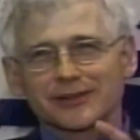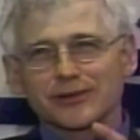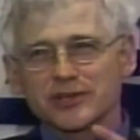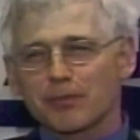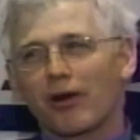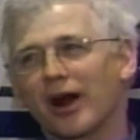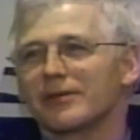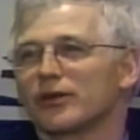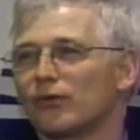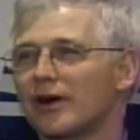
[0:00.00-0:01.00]
there was a part of
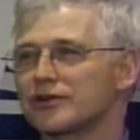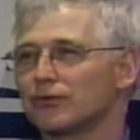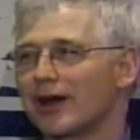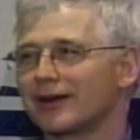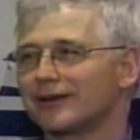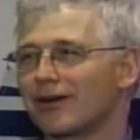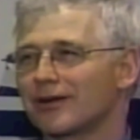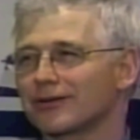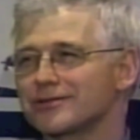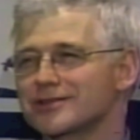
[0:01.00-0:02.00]
me that wanted to write an
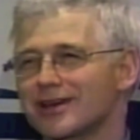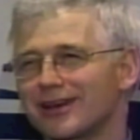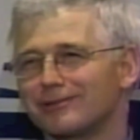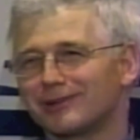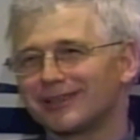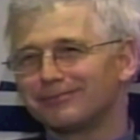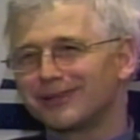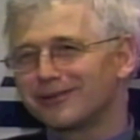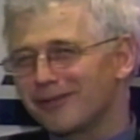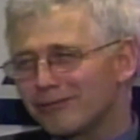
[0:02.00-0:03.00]
article saying, well,
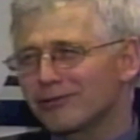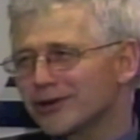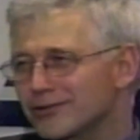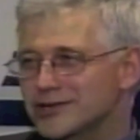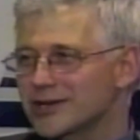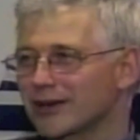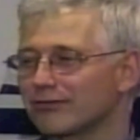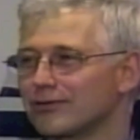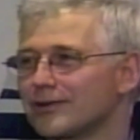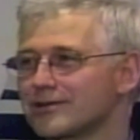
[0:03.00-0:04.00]
but remember what you were saying a
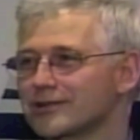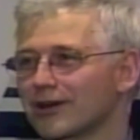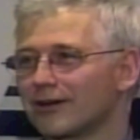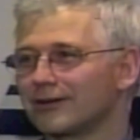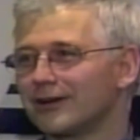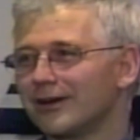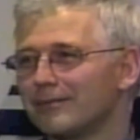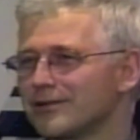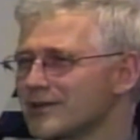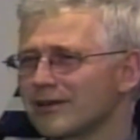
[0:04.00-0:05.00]
few years ago.
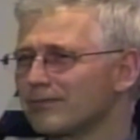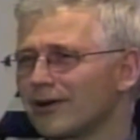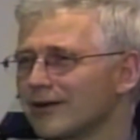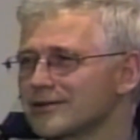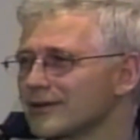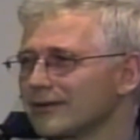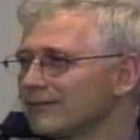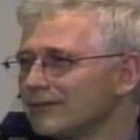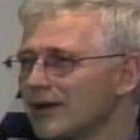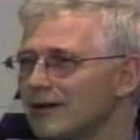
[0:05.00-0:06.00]
But there's another part that said,
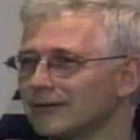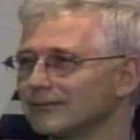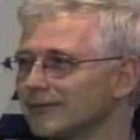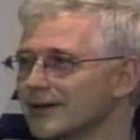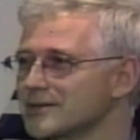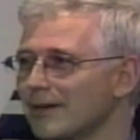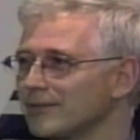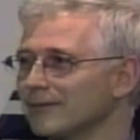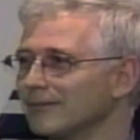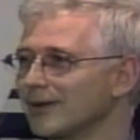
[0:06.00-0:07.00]
no,
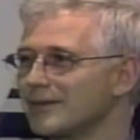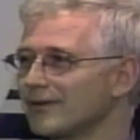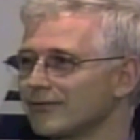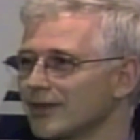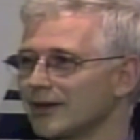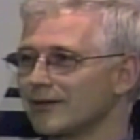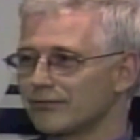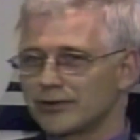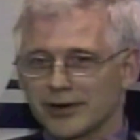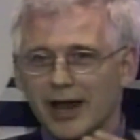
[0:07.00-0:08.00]
accept them. I mean, if
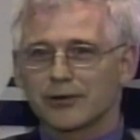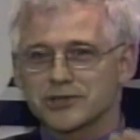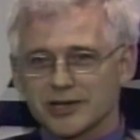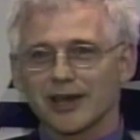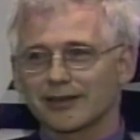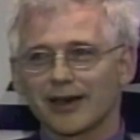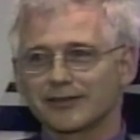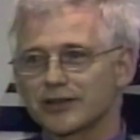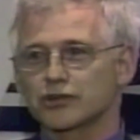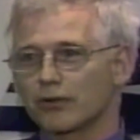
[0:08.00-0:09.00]
they're now saying that, that's